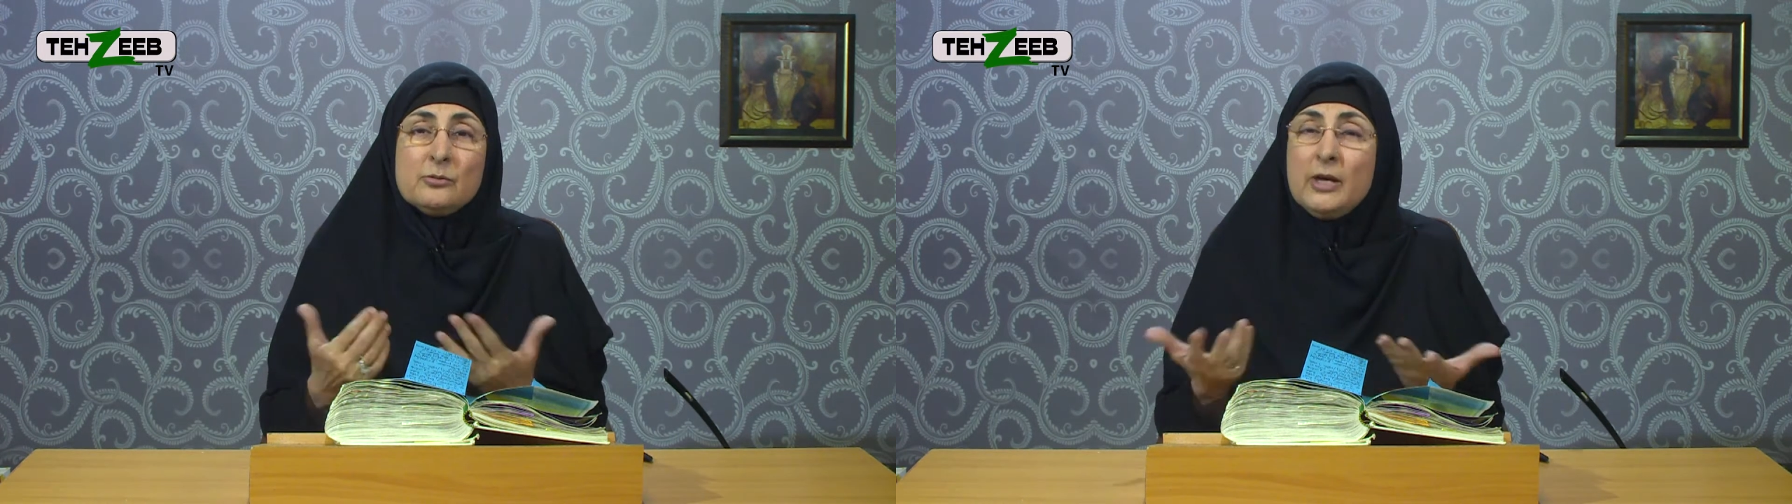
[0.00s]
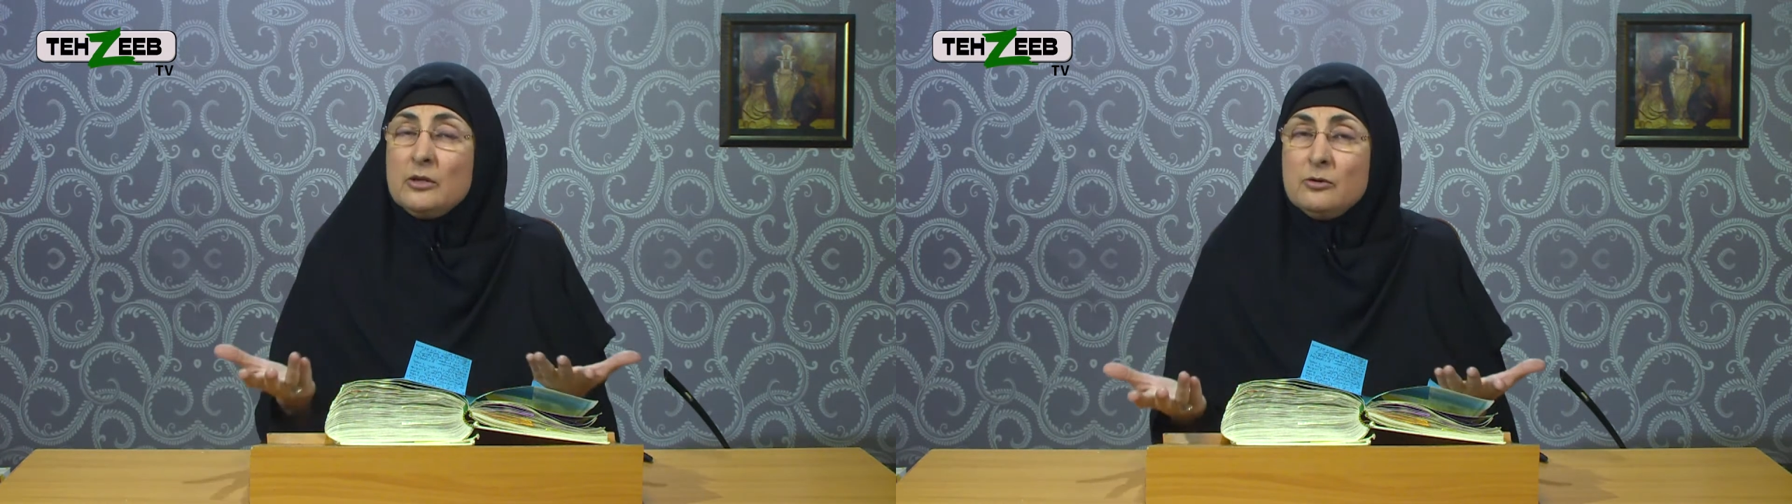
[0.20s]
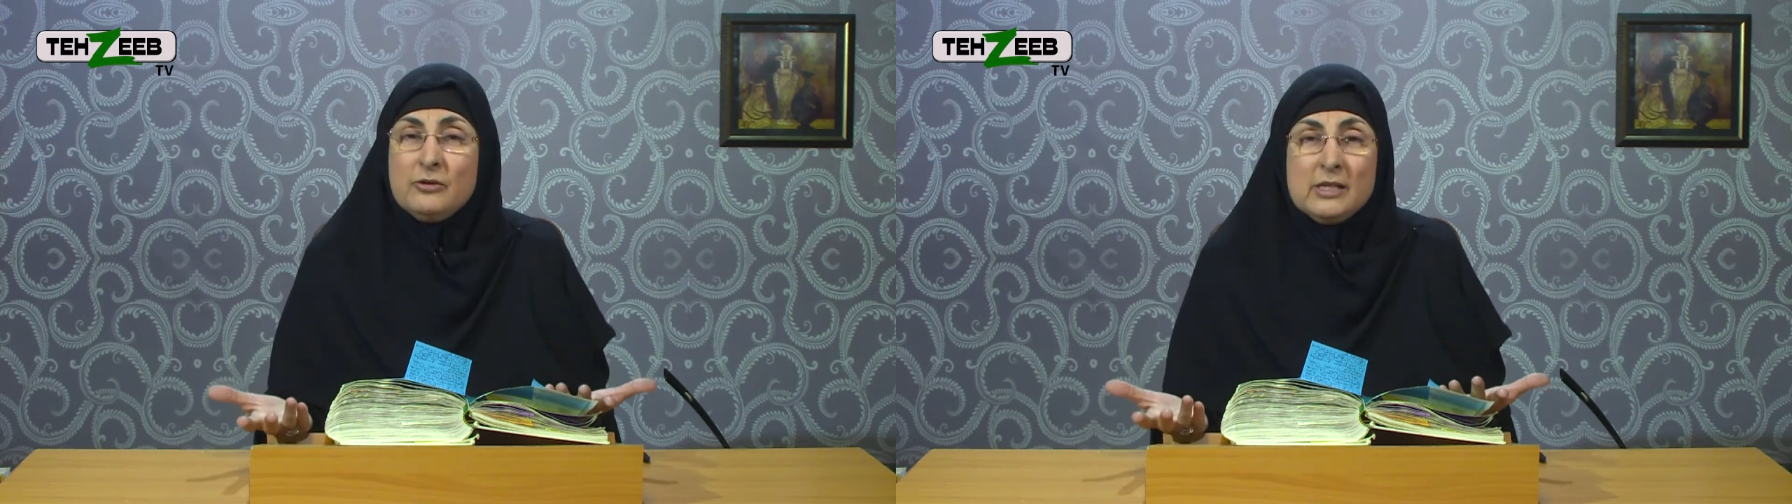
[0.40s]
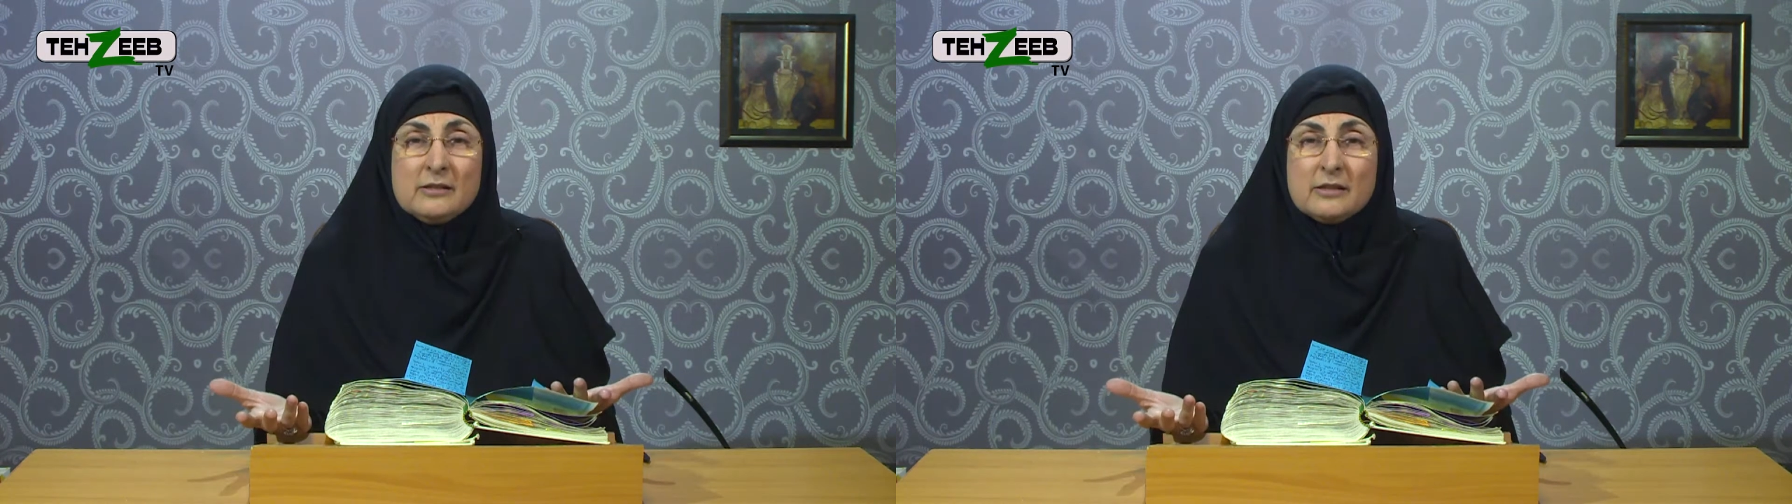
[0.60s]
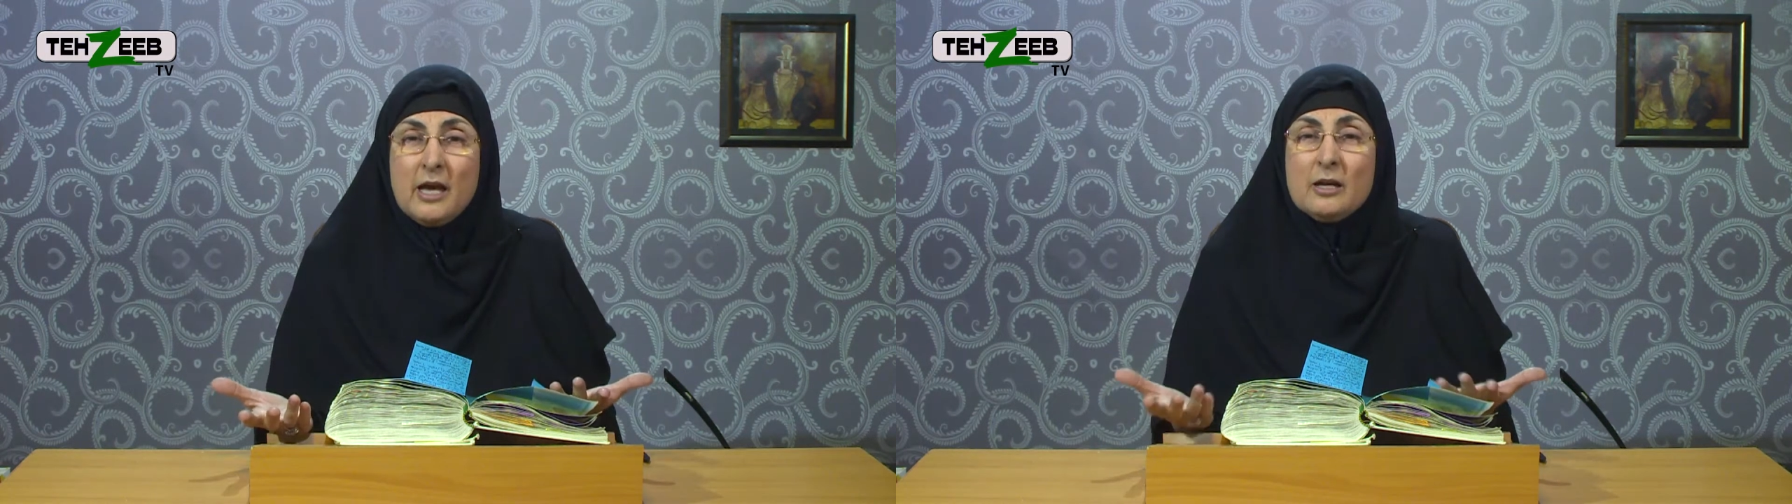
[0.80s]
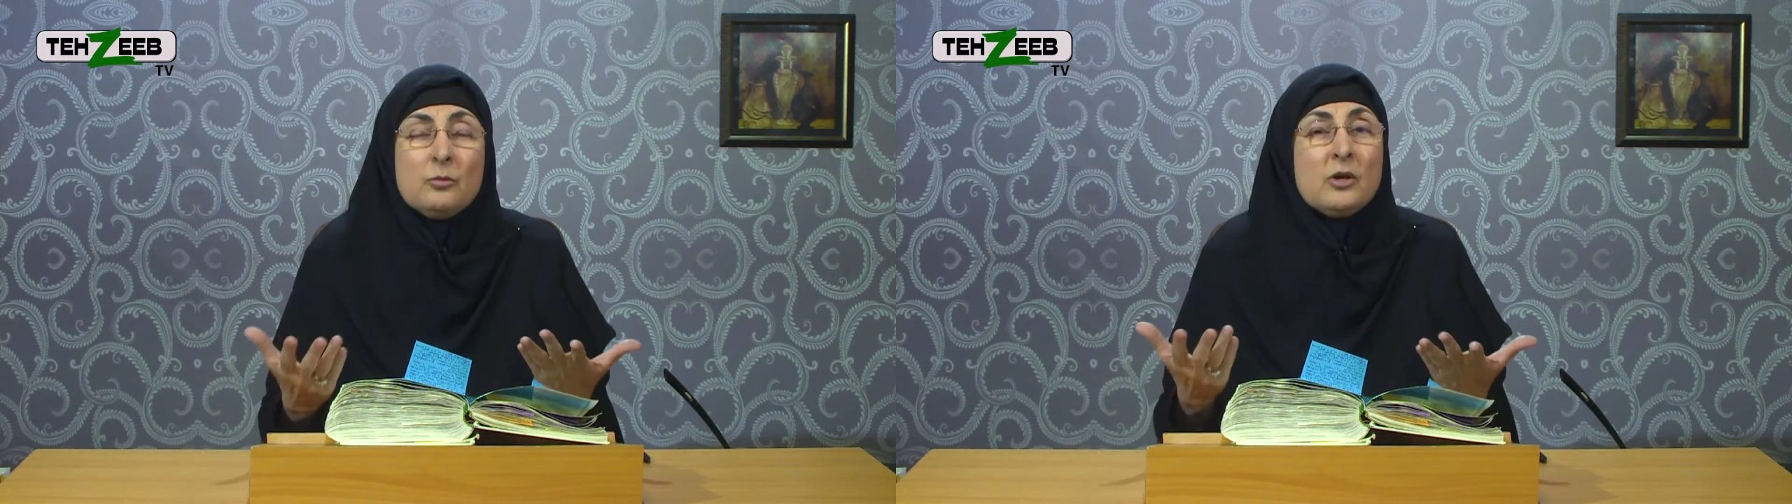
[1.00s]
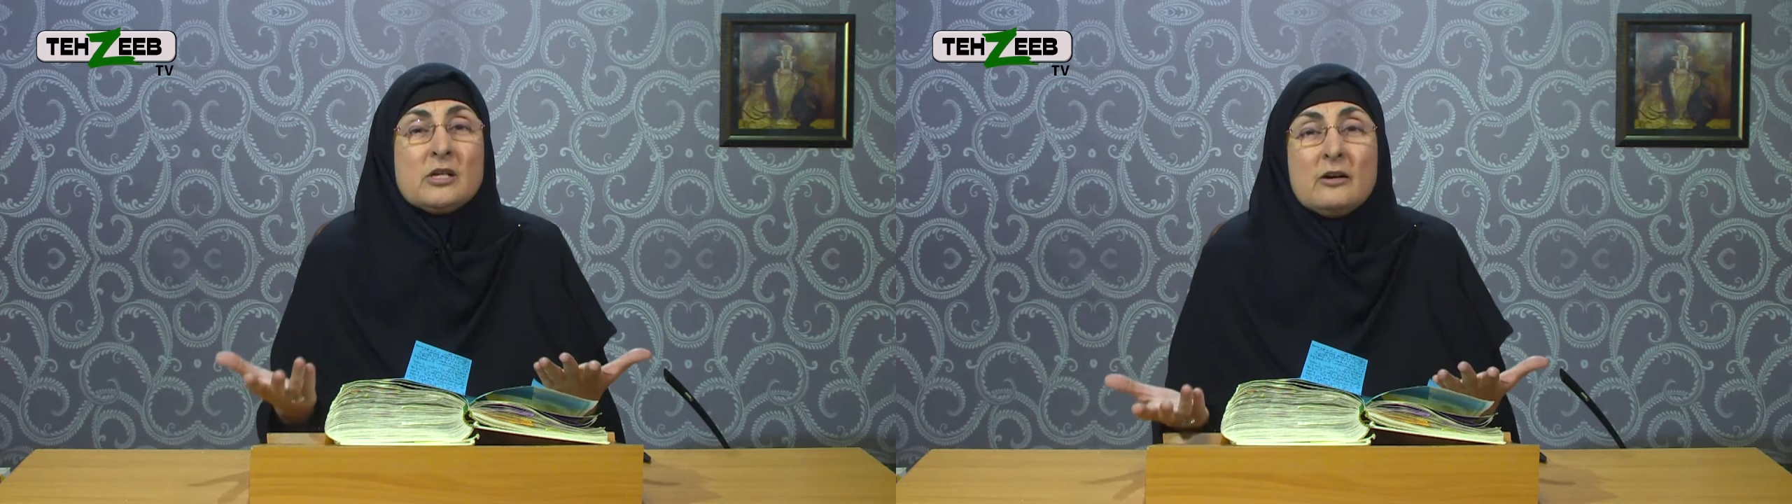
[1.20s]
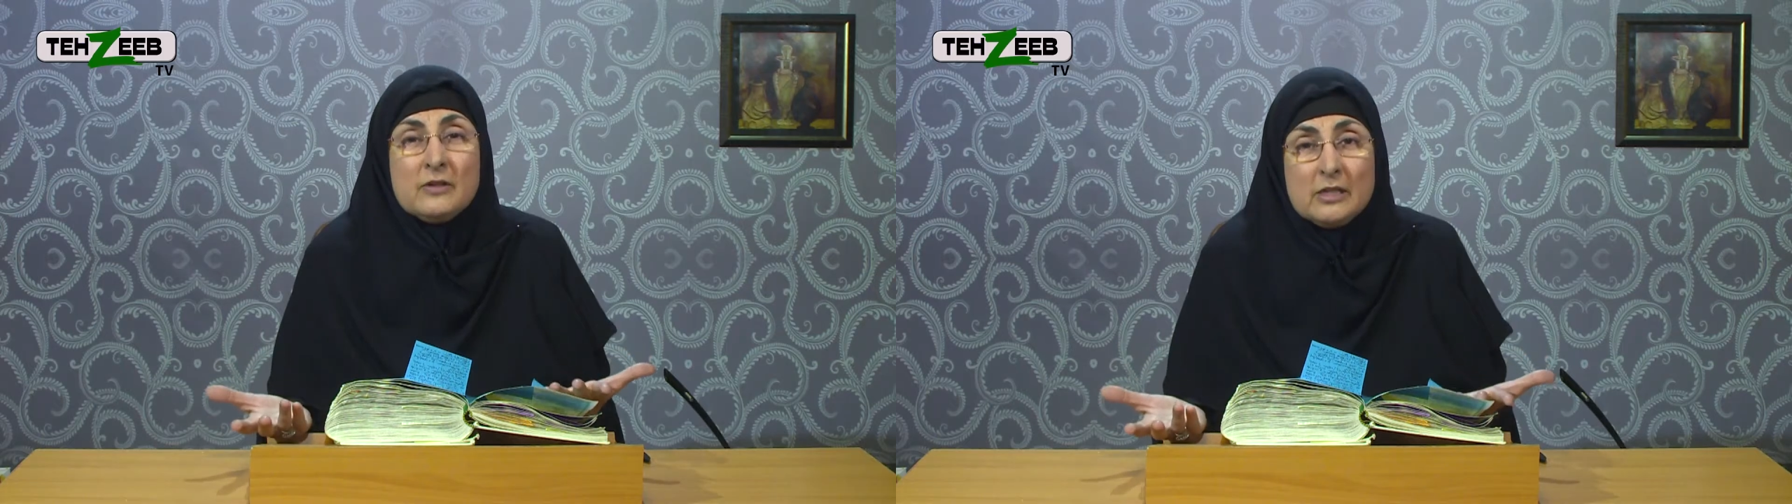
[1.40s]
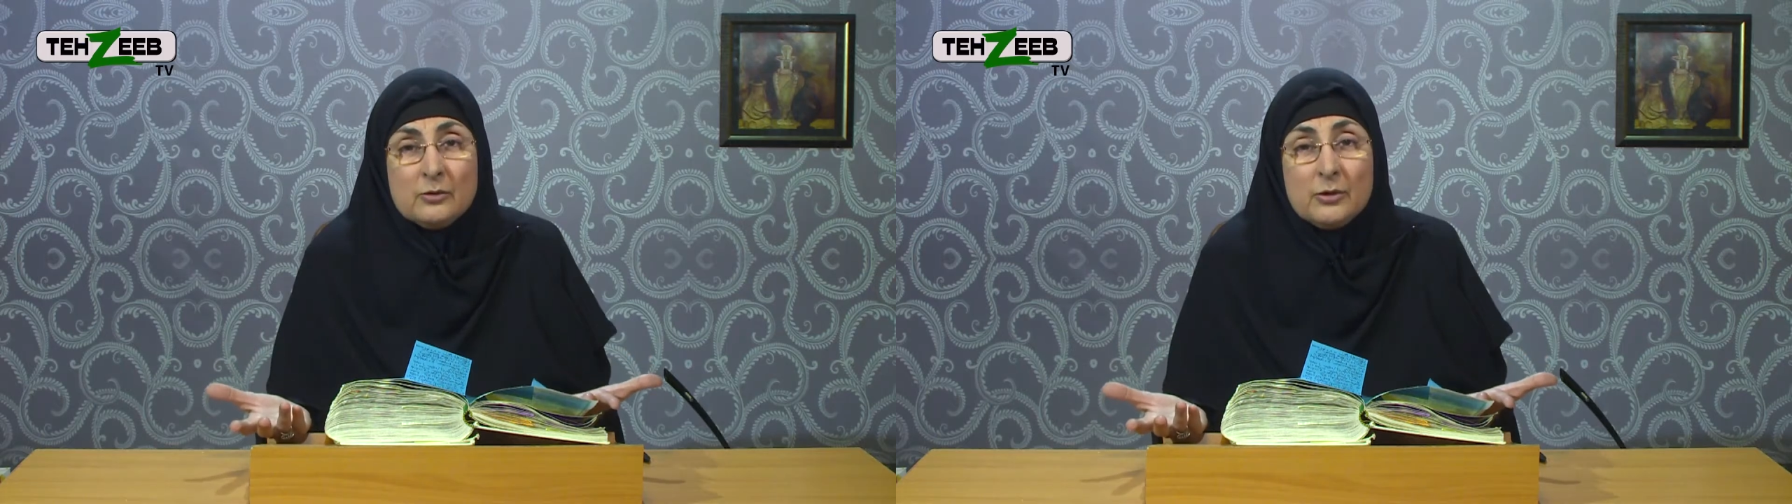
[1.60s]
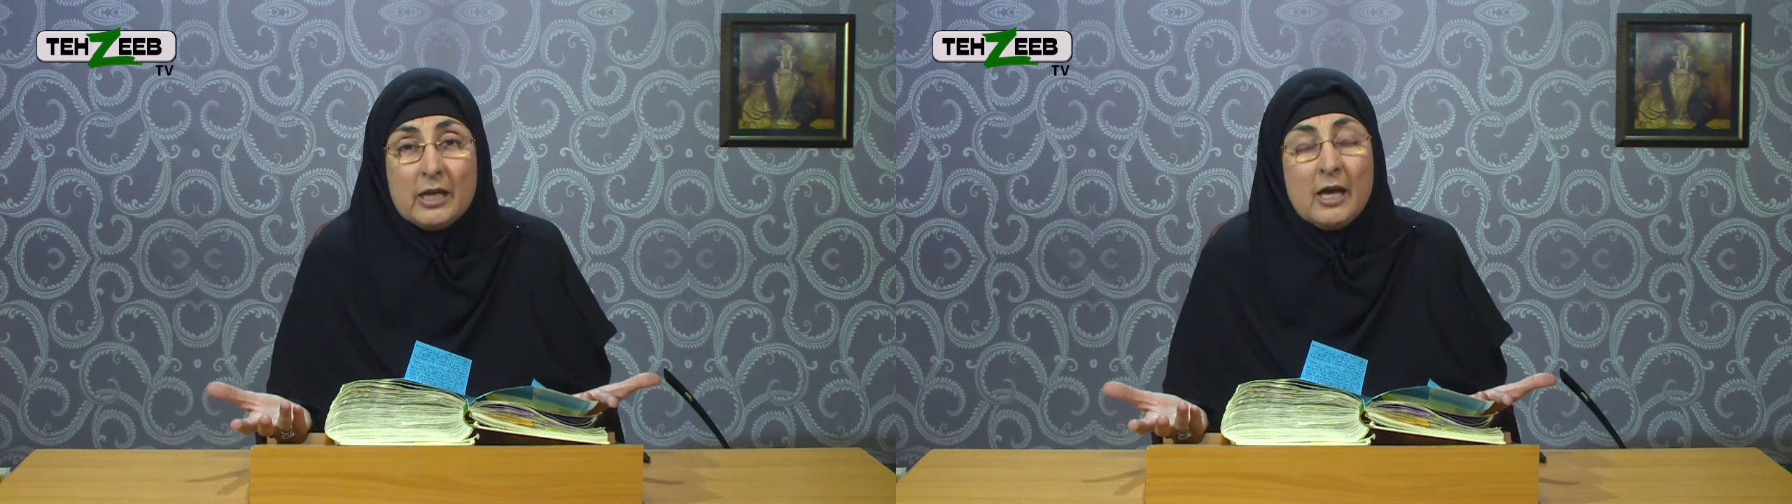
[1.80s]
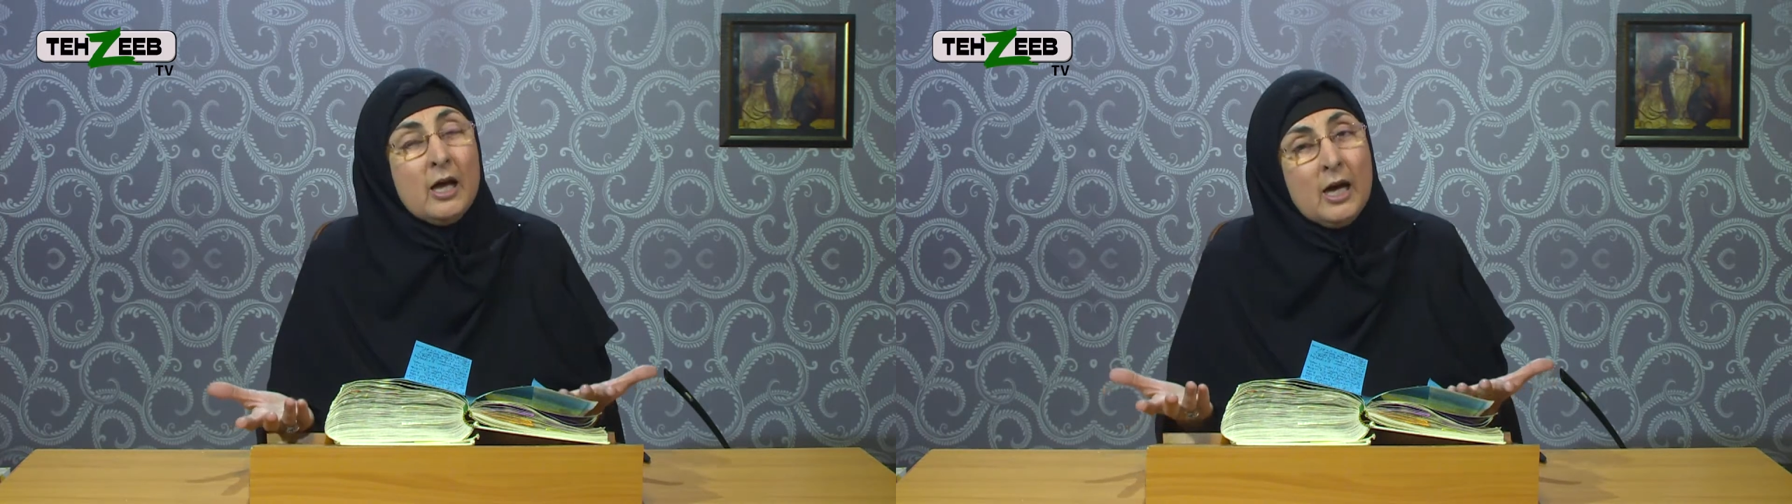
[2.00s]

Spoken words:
Where do we stand? What are we doing?